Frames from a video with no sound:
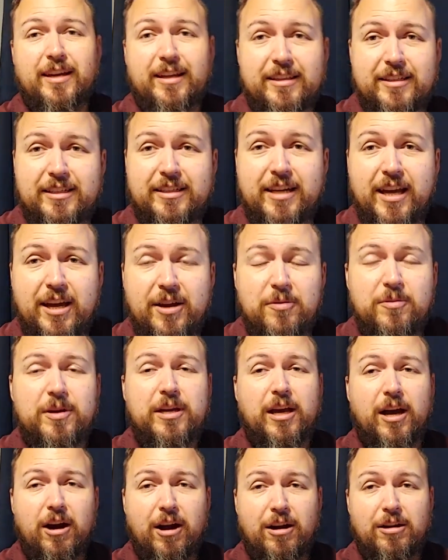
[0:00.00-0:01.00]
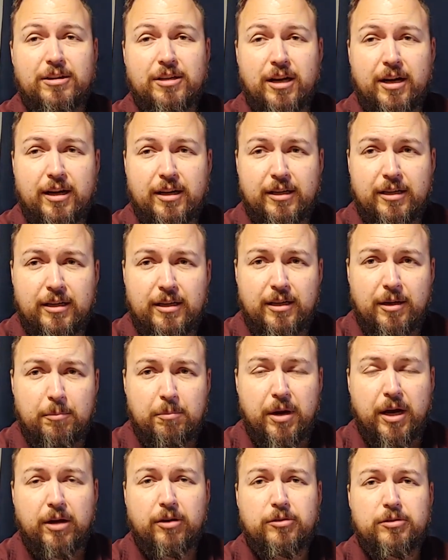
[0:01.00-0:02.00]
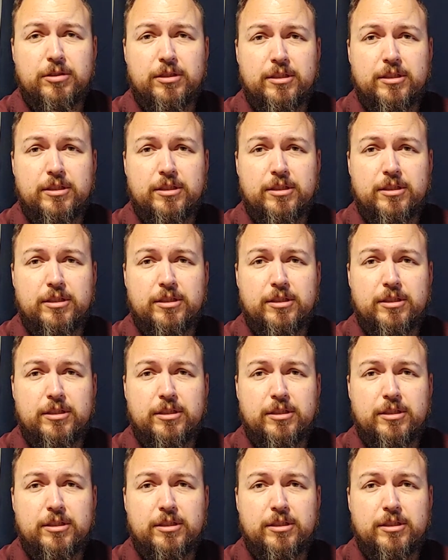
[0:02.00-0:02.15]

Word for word: Today we are talking about